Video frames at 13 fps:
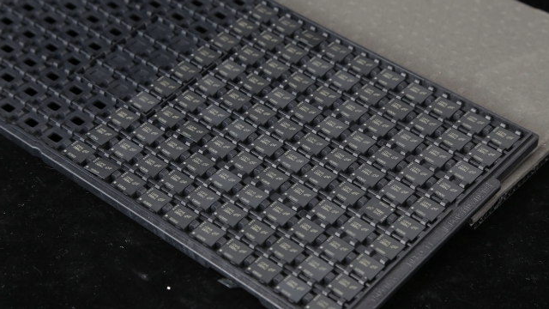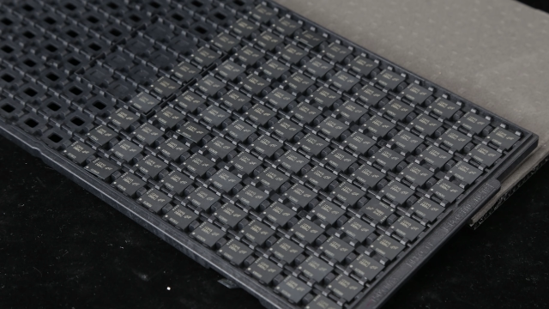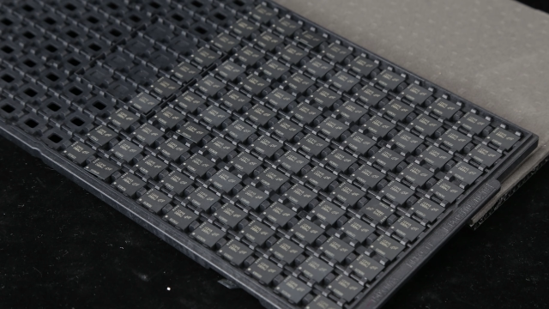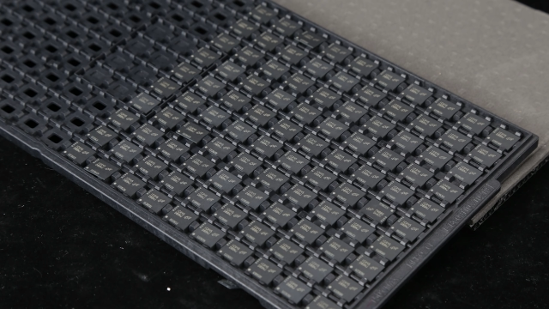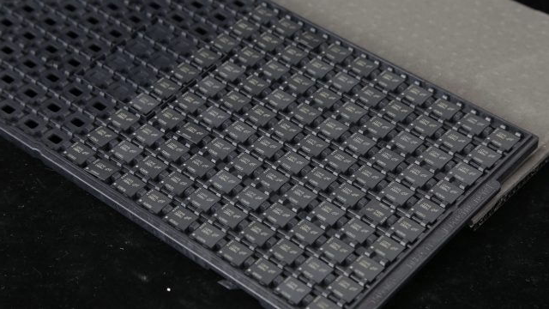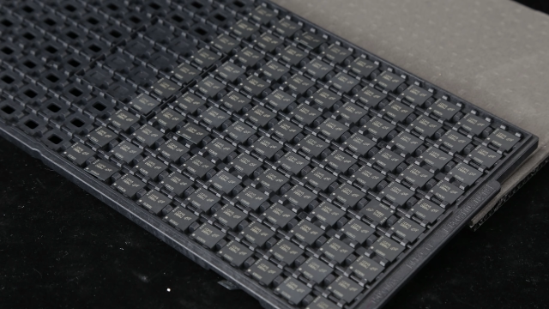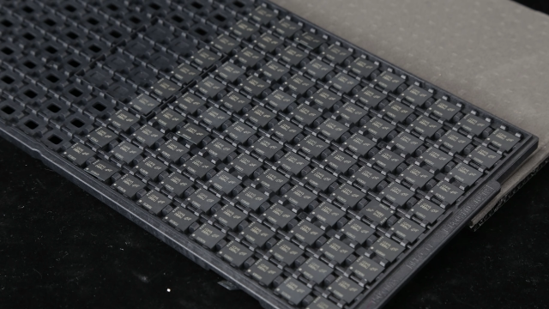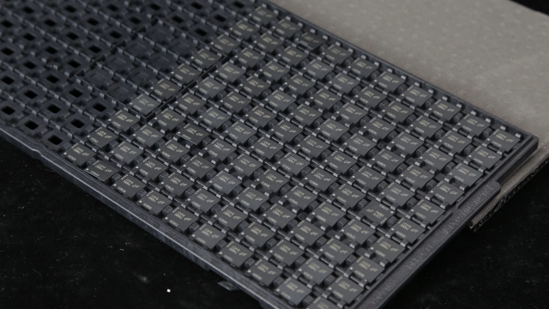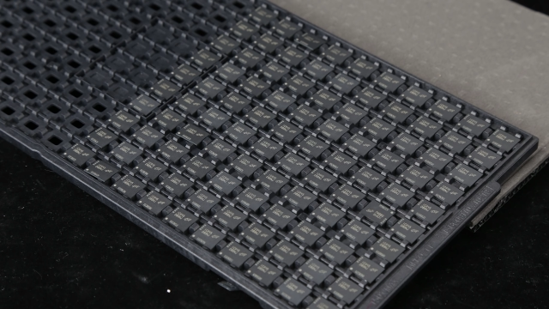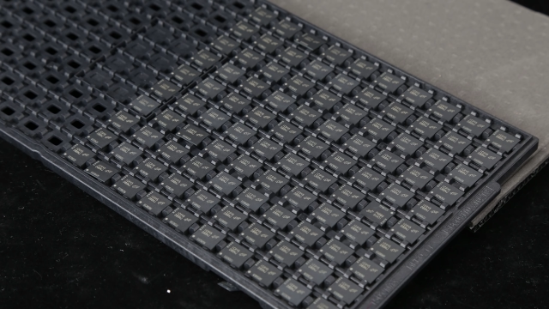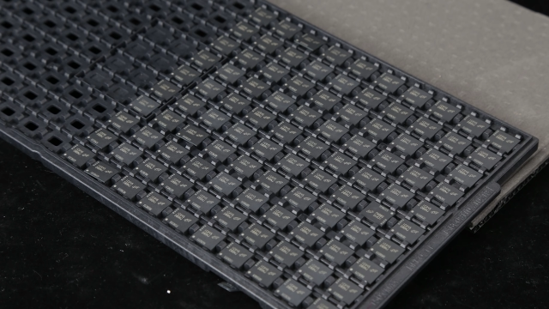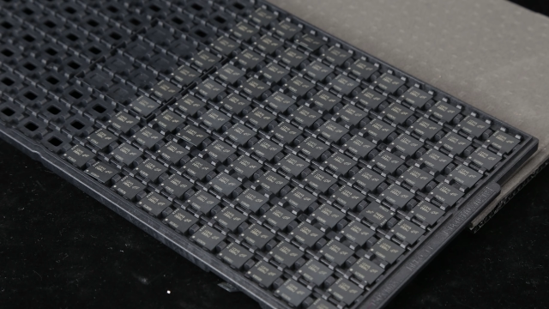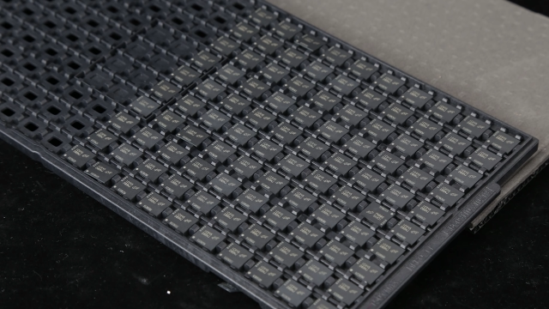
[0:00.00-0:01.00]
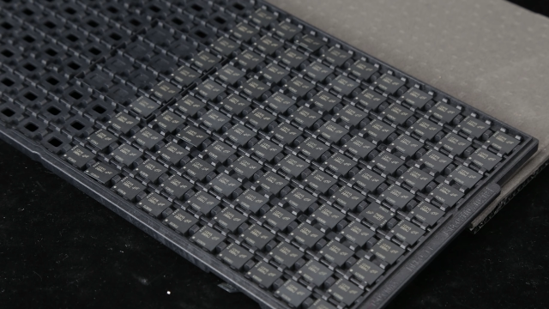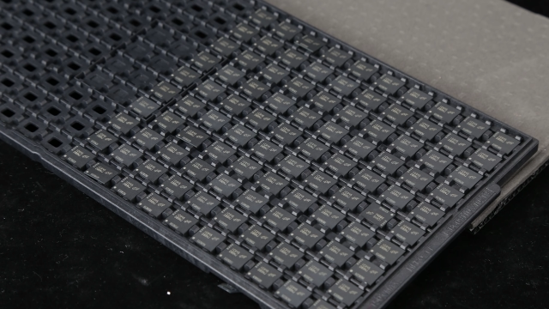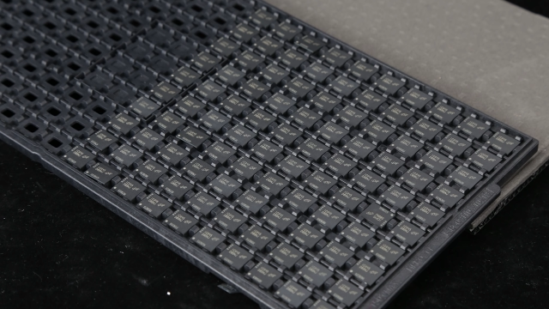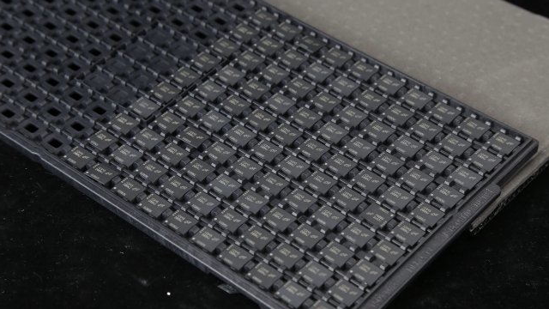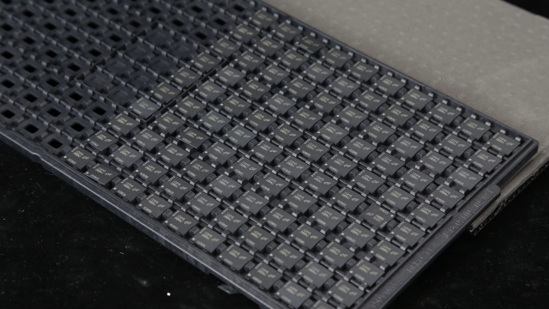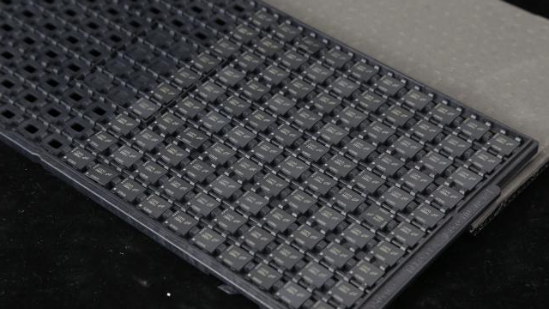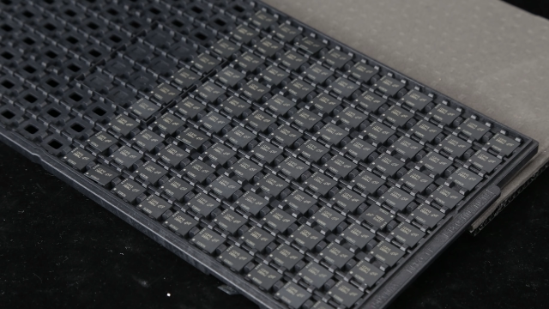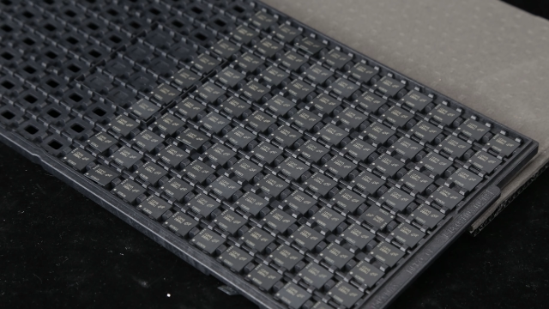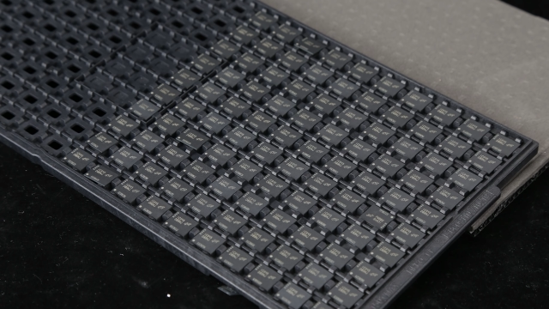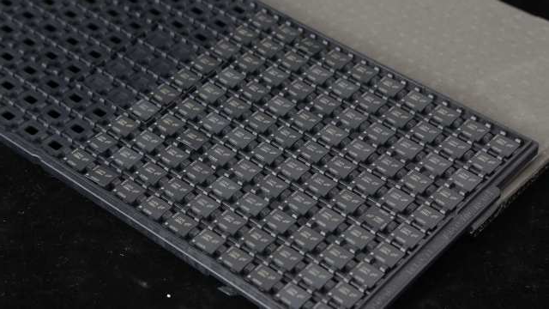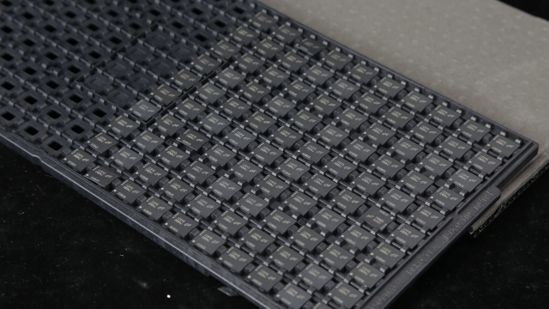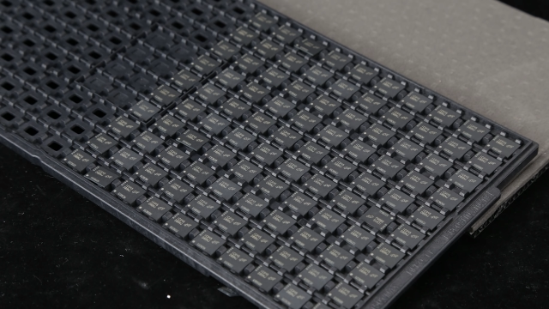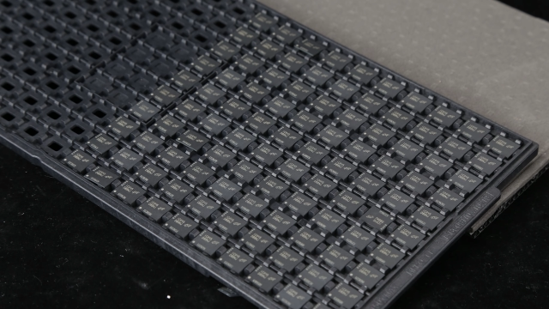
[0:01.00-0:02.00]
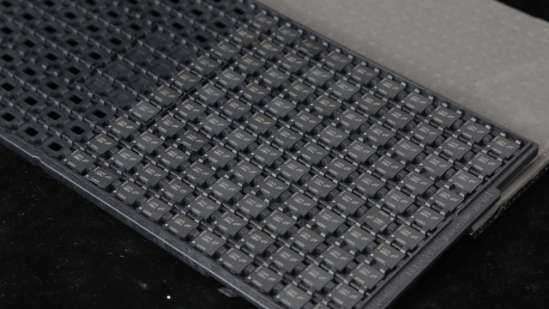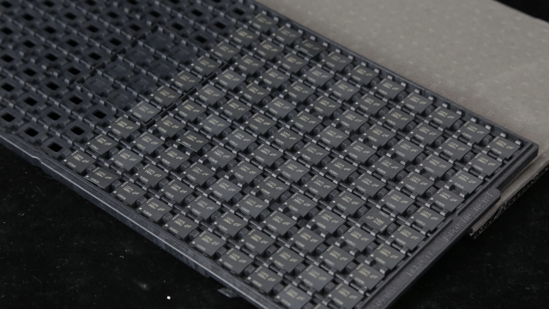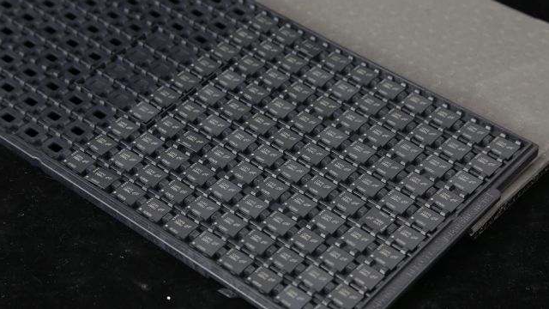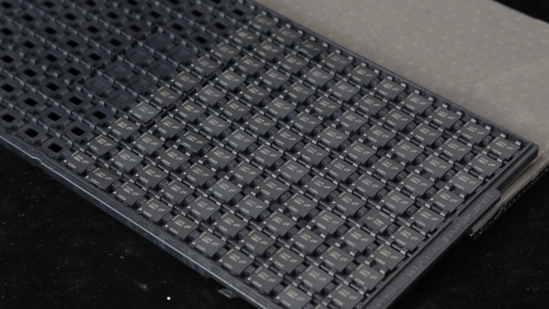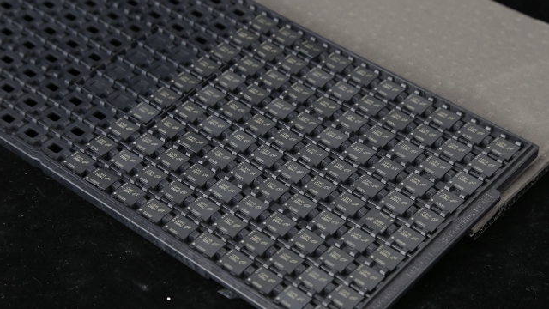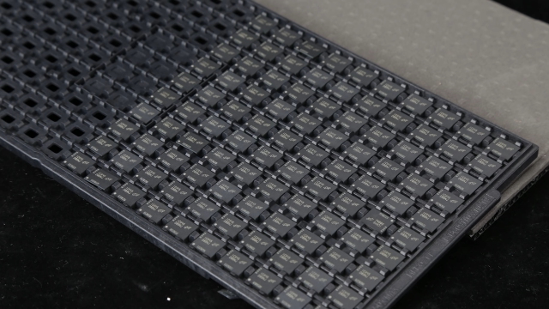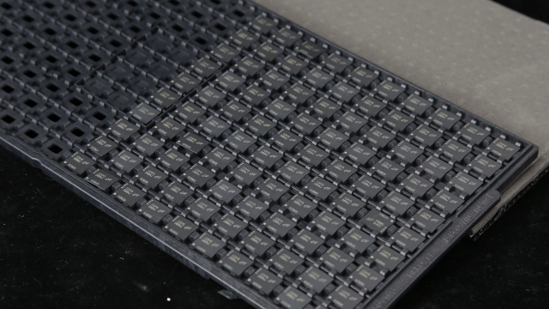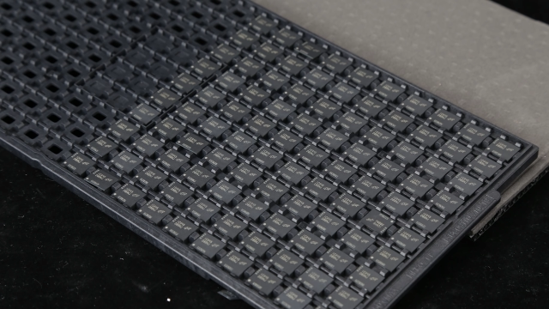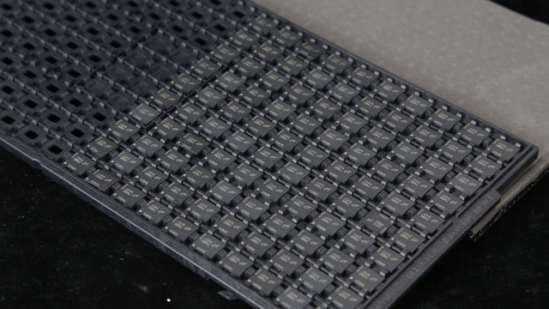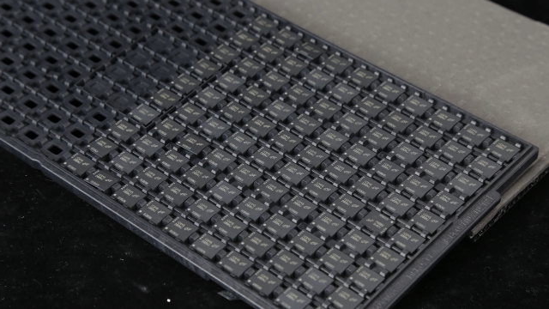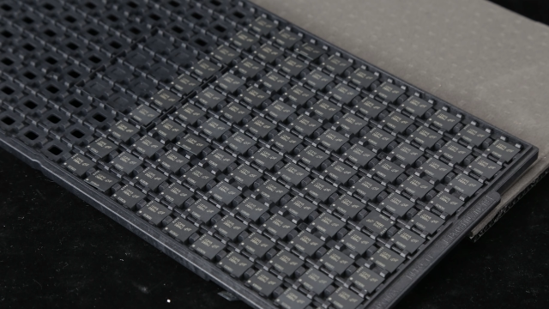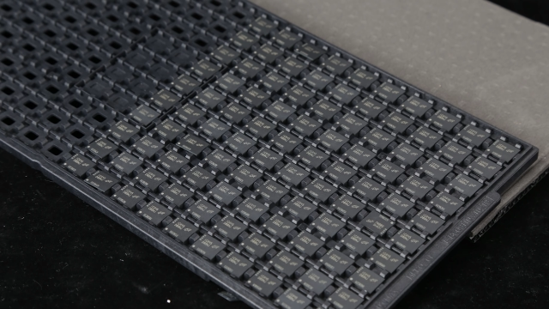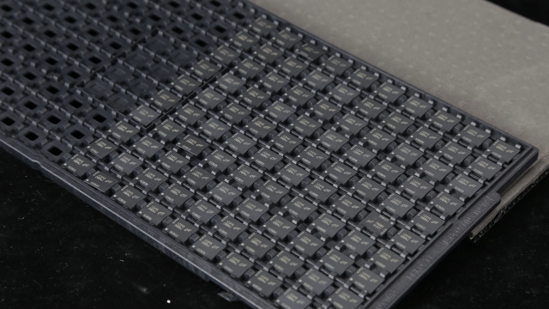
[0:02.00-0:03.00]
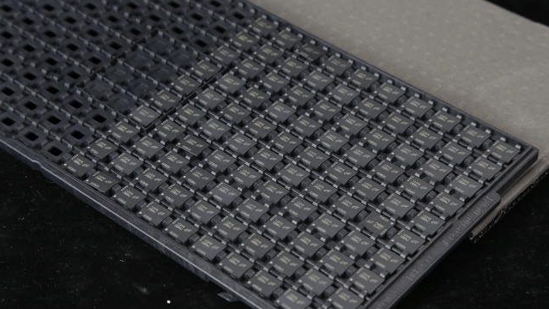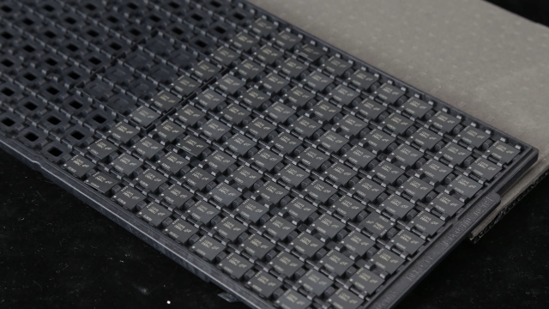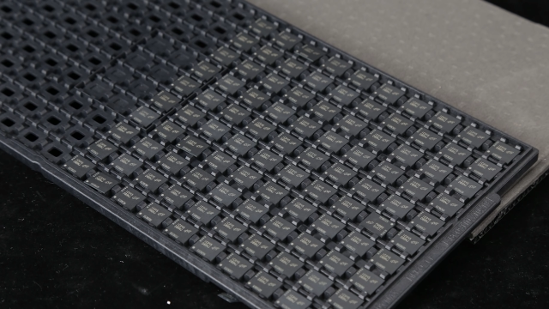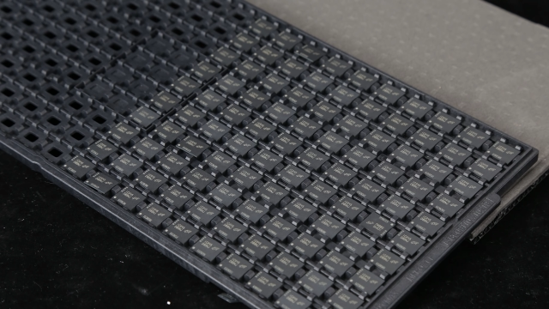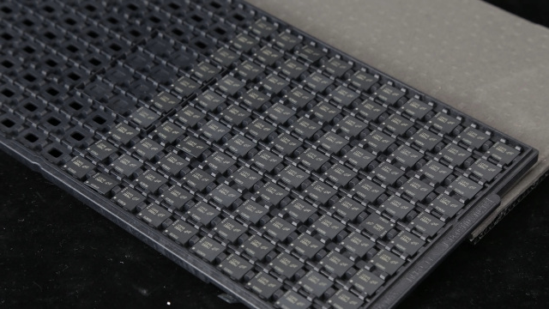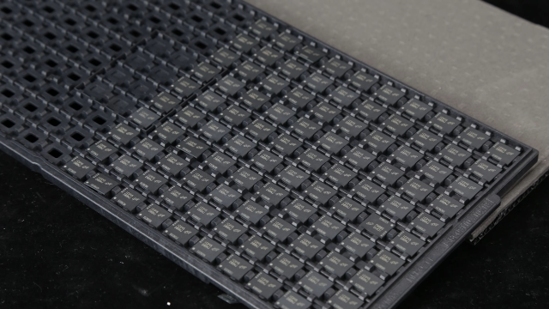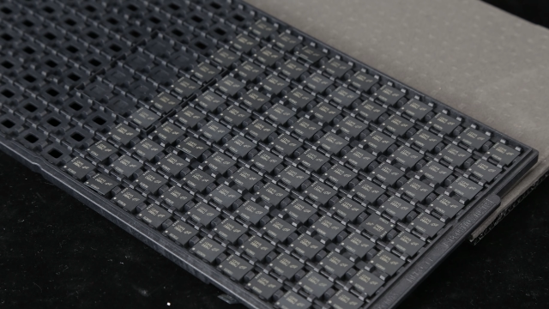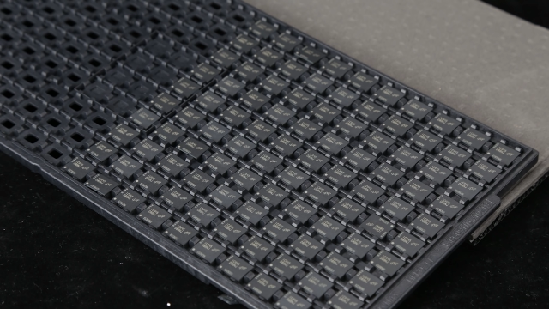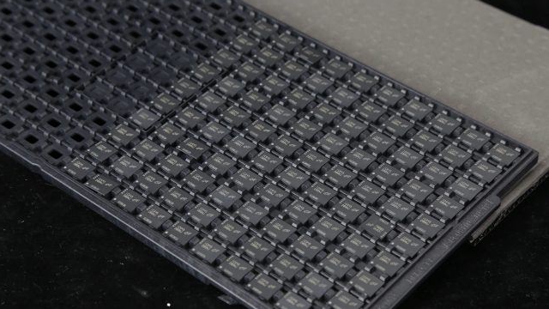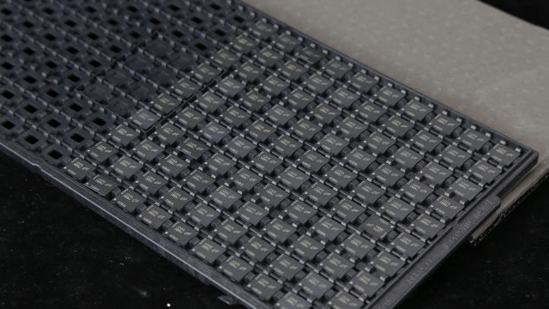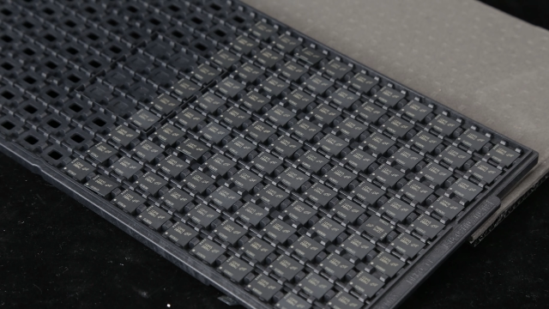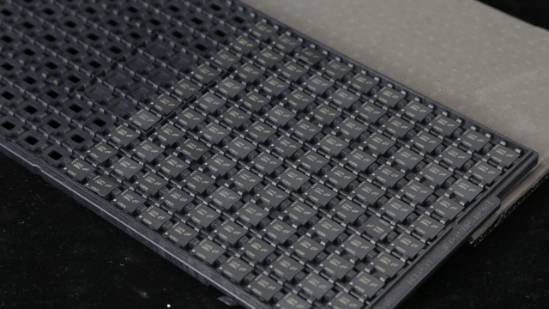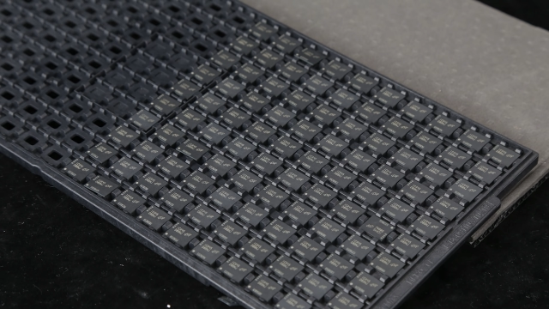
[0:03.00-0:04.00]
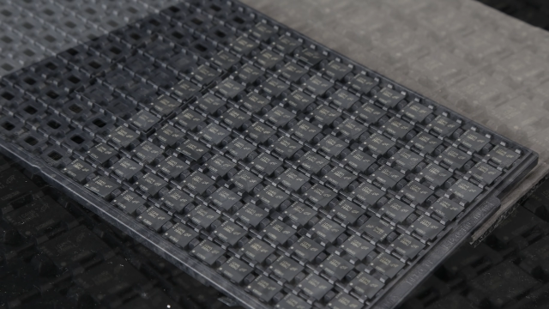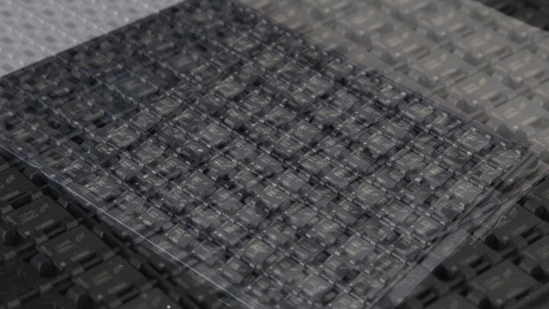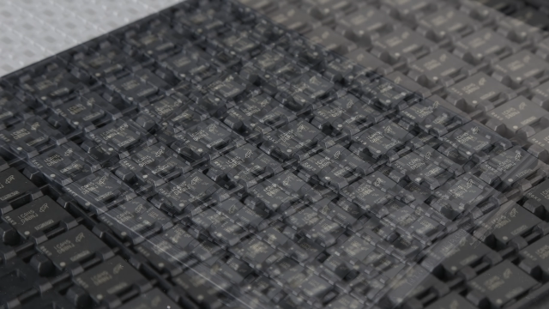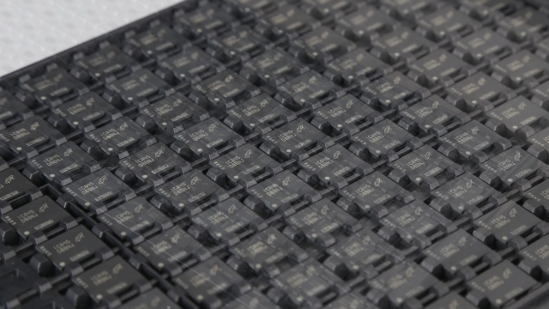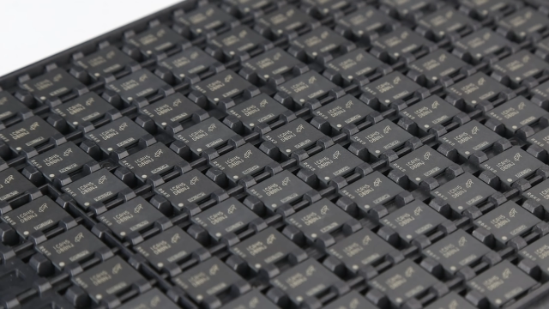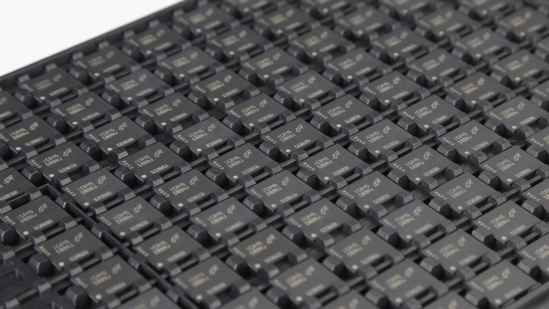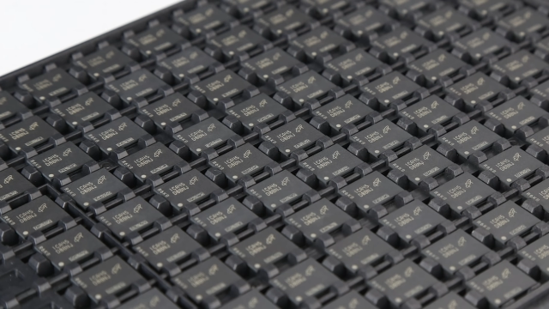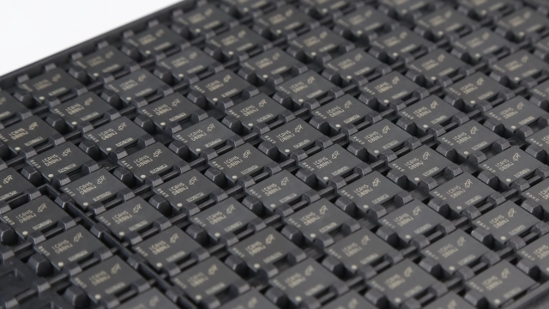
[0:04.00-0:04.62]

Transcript: (no speaker visible)